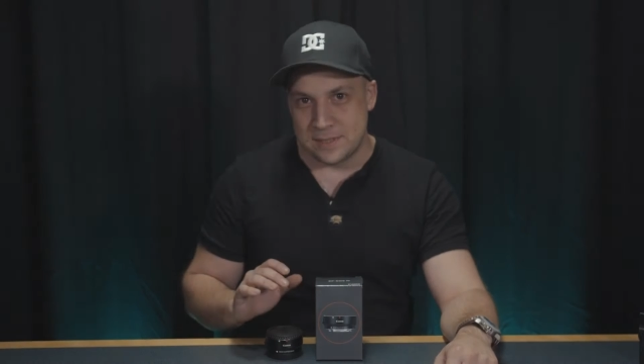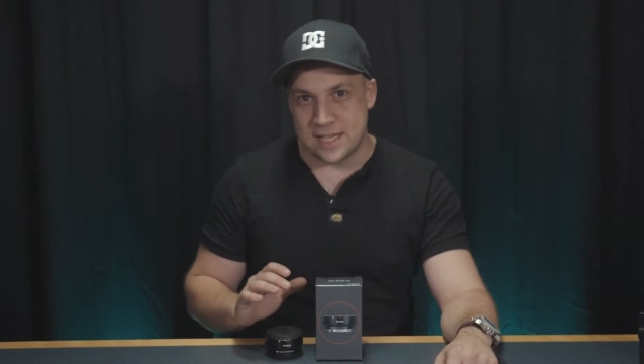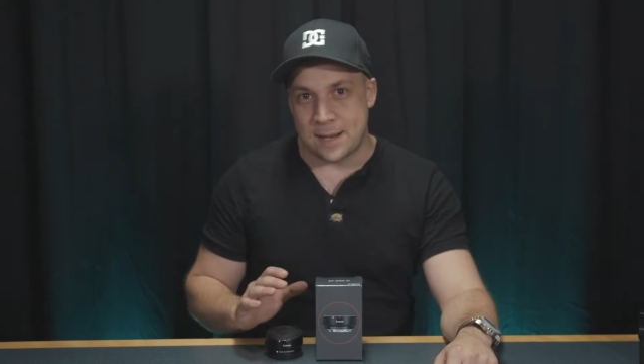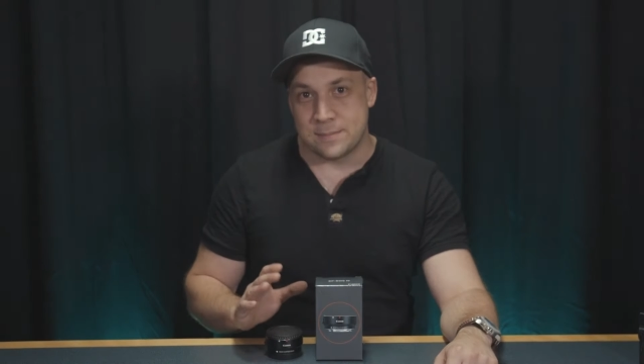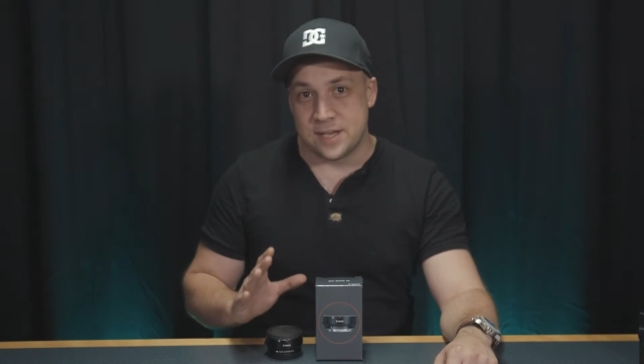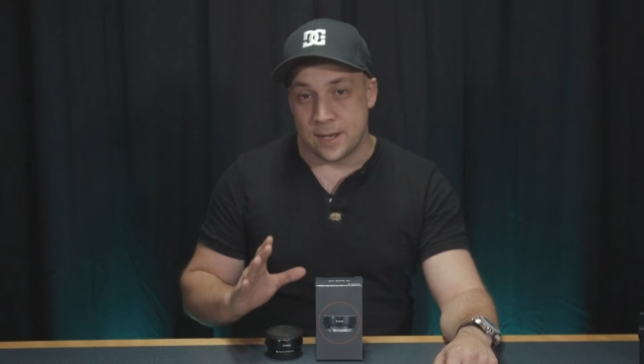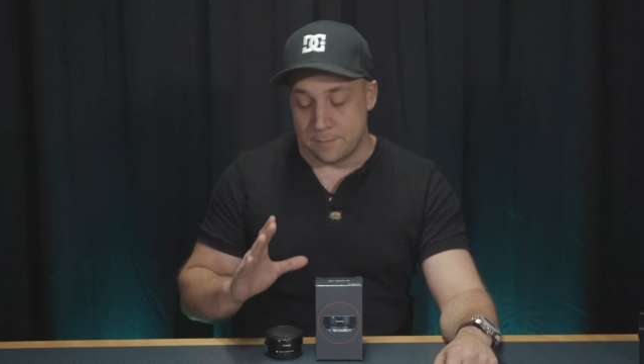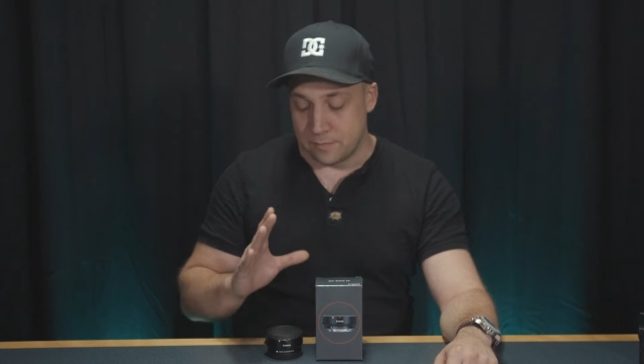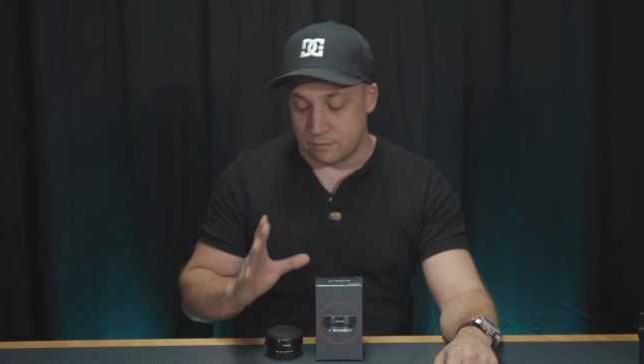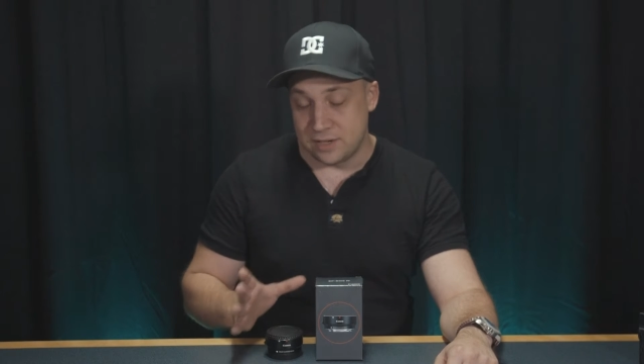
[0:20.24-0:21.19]
M adapter,
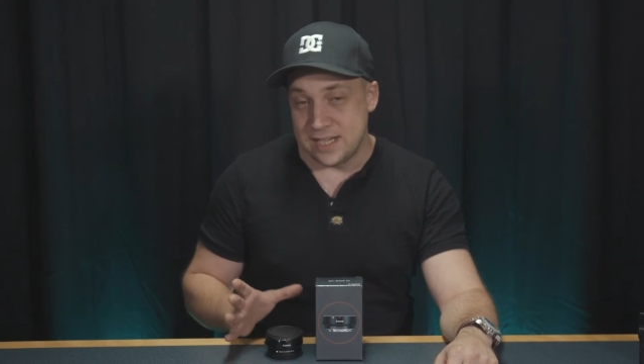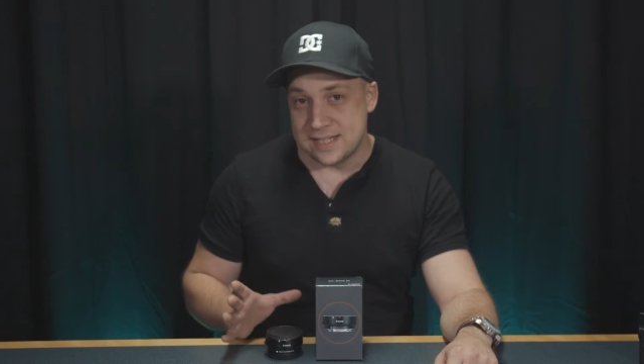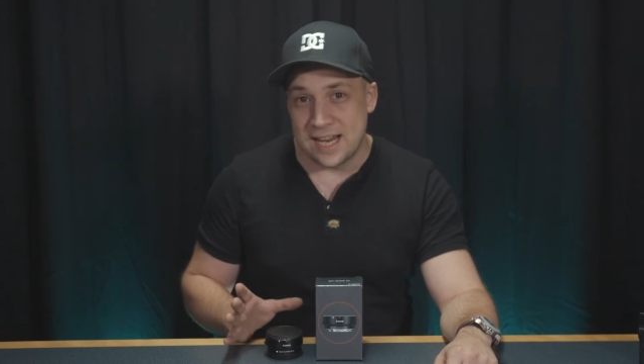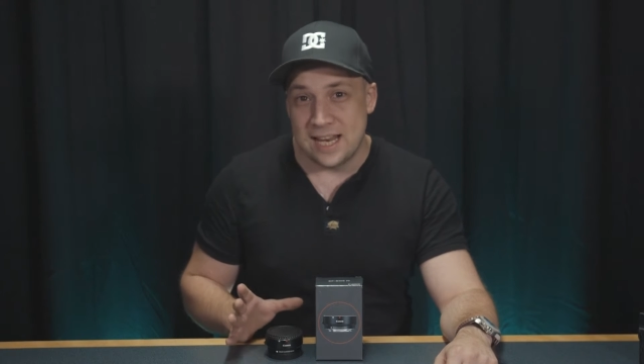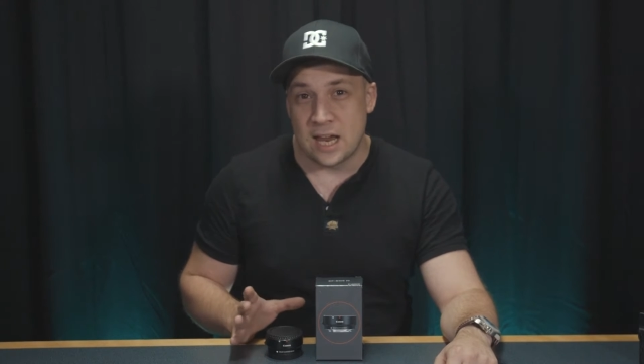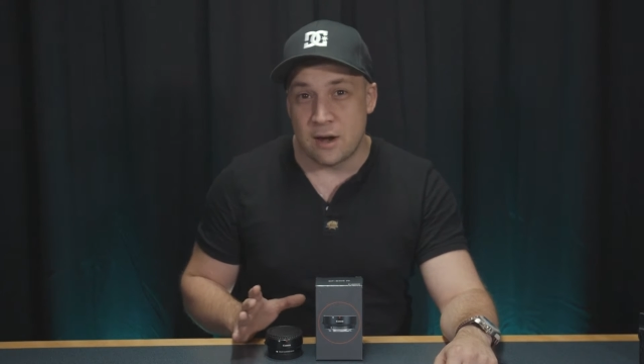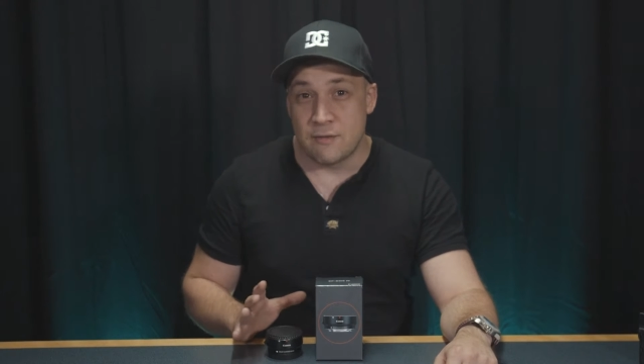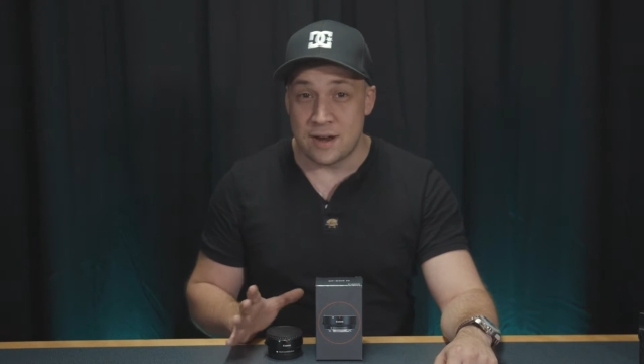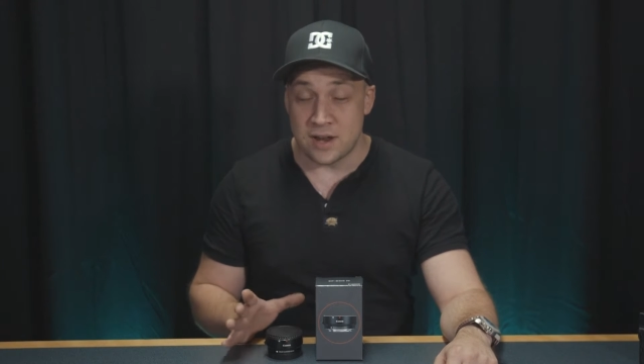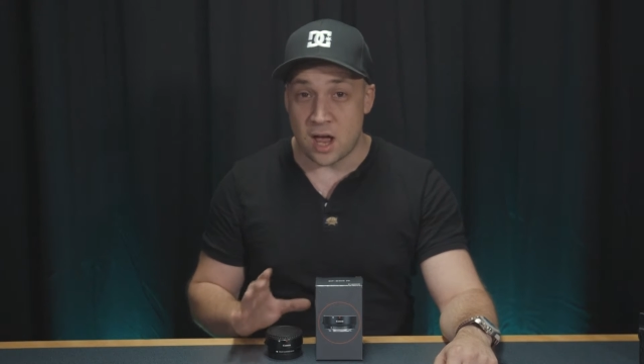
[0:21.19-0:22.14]
retailing at
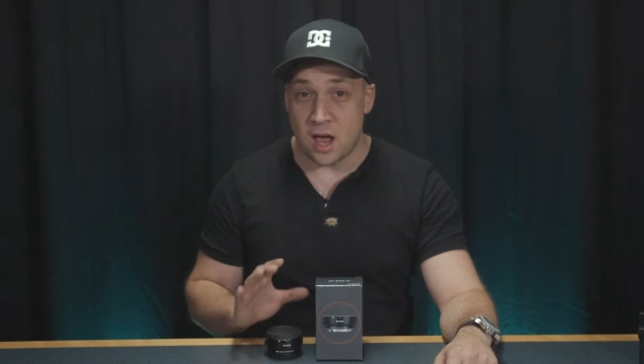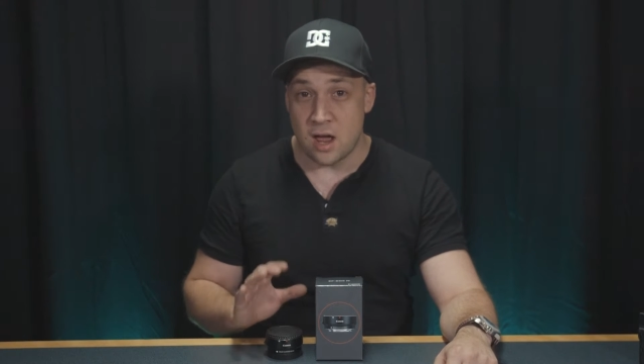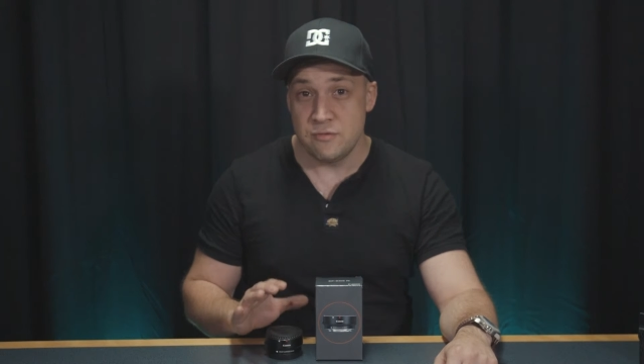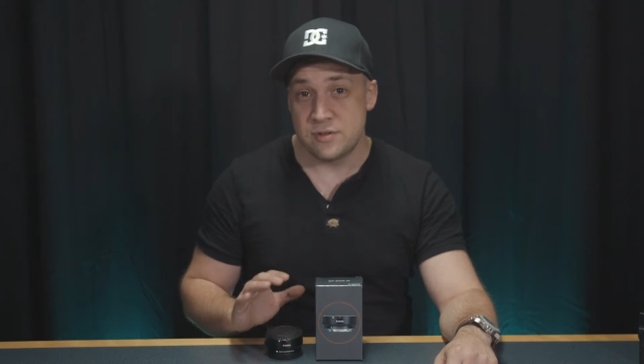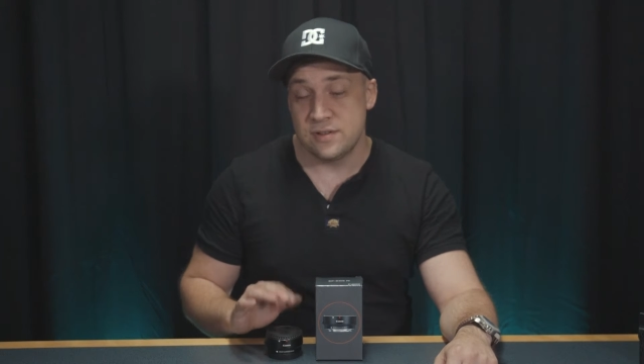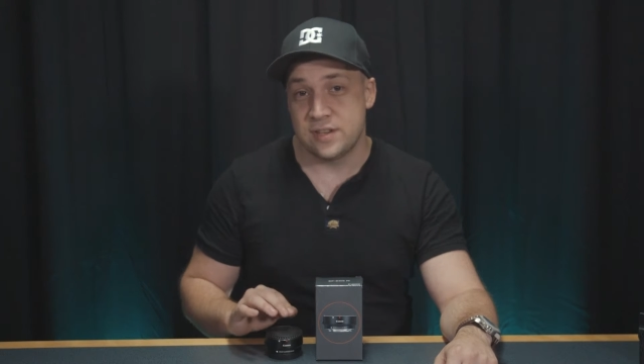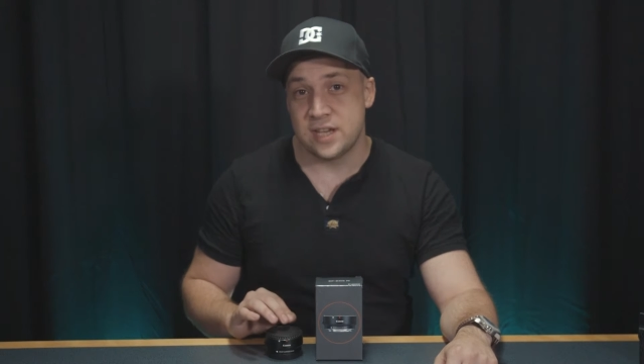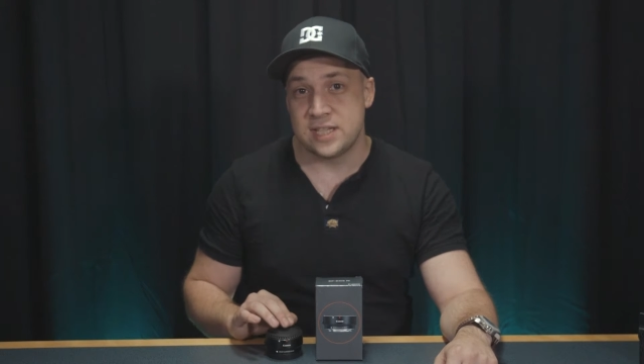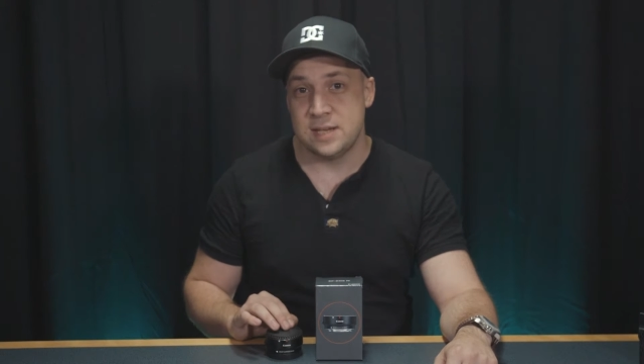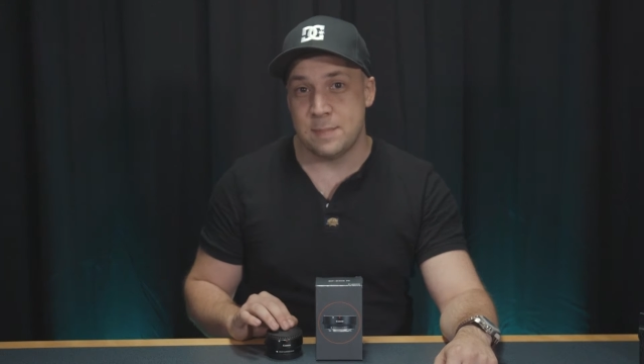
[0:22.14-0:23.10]
around
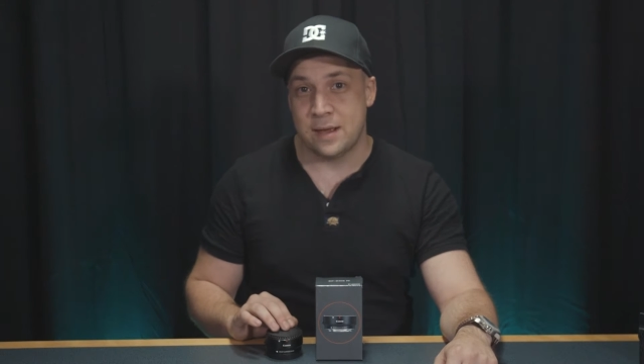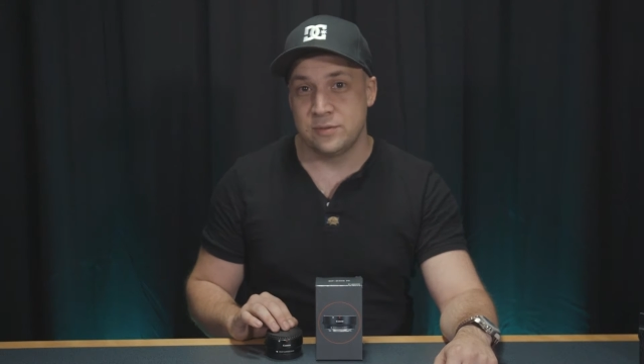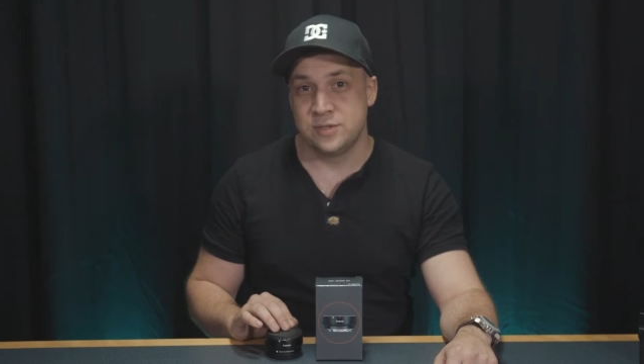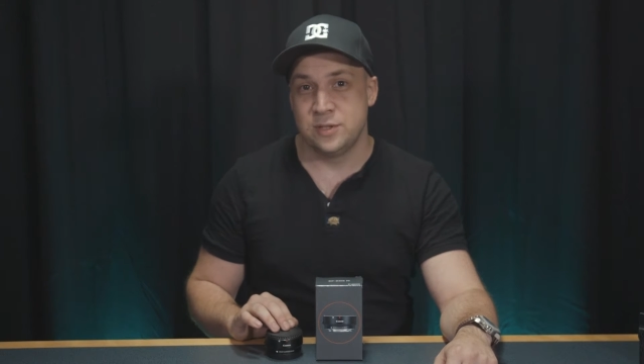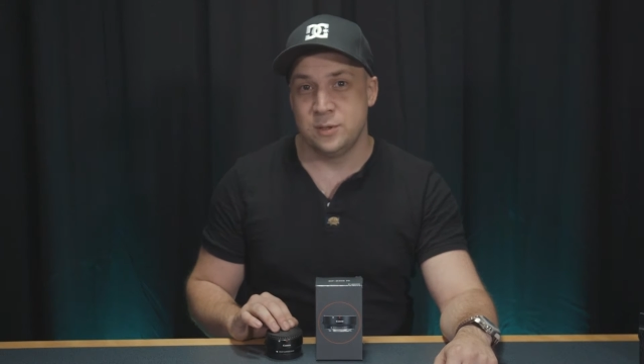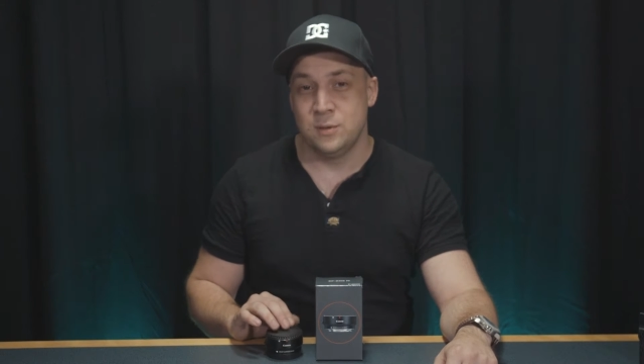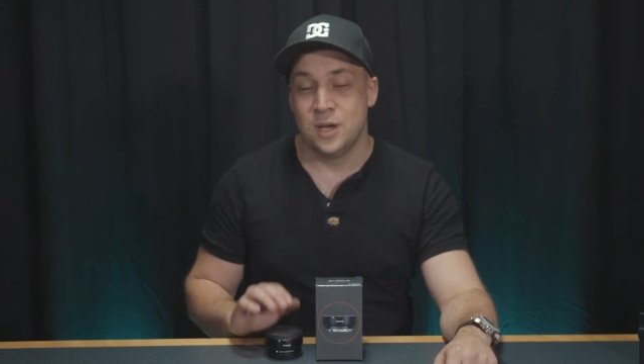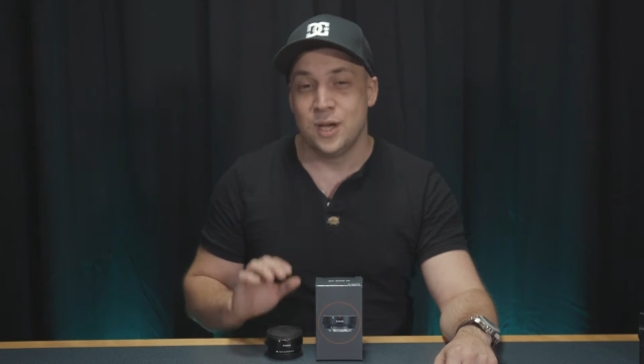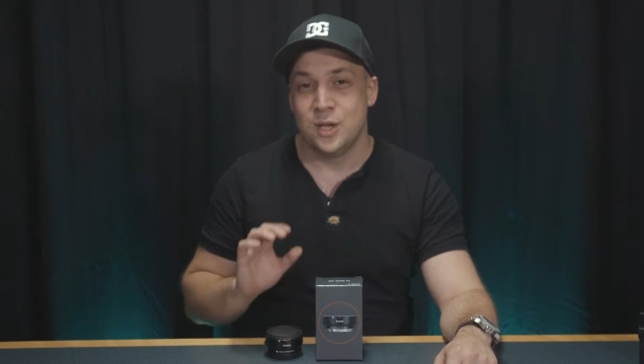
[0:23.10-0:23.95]
£130 new.